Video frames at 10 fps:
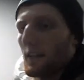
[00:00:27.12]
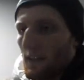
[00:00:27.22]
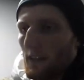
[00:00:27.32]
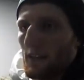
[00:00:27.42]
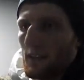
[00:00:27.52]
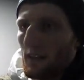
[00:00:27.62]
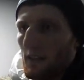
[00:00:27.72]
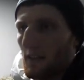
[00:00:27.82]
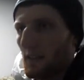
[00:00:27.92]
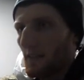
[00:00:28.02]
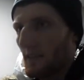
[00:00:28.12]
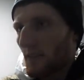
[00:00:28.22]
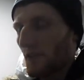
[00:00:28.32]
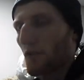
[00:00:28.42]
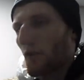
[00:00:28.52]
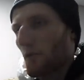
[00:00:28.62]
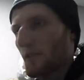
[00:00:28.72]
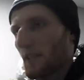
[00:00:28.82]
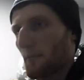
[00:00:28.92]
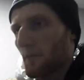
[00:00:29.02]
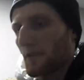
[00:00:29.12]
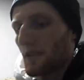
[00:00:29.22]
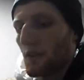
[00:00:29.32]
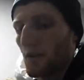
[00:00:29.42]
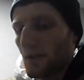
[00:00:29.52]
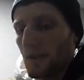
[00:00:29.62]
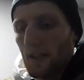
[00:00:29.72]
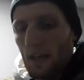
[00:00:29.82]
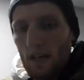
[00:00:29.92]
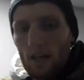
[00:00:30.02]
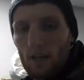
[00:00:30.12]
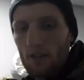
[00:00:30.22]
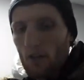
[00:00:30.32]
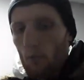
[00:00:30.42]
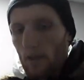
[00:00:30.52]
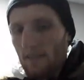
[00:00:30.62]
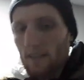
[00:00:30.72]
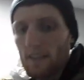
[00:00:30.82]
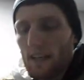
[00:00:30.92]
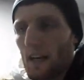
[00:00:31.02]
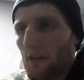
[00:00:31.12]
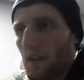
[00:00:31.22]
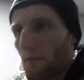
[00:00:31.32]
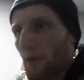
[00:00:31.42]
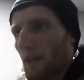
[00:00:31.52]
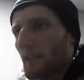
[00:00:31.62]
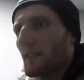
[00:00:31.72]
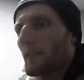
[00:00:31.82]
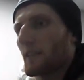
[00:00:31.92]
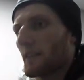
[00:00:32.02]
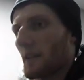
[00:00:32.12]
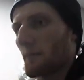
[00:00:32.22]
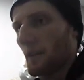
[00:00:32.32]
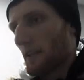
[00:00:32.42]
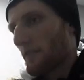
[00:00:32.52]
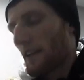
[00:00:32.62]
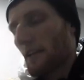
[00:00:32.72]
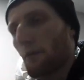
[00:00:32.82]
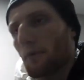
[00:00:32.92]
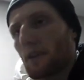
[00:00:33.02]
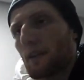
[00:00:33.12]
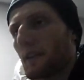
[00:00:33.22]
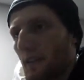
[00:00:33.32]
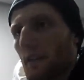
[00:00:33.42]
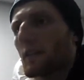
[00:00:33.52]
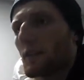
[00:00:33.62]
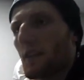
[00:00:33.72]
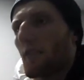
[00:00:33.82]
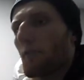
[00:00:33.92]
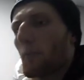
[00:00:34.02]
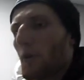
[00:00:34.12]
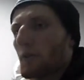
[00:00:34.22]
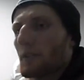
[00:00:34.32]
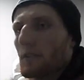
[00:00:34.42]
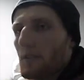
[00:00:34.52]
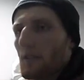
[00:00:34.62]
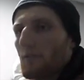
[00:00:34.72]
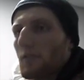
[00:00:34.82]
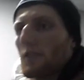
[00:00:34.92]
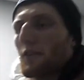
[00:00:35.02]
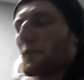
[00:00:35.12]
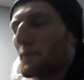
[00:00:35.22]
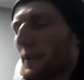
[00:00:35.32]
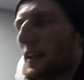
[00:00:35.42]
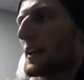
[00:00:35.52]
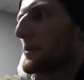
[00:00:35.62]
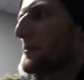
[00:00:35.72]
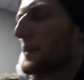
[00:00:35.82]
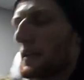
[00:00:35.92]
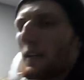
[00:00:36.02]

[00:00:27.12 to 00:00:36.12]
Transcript: uh, uh their score resembles because you know once they get out and run, they believe they can win they're tough opponent, you know. So we let them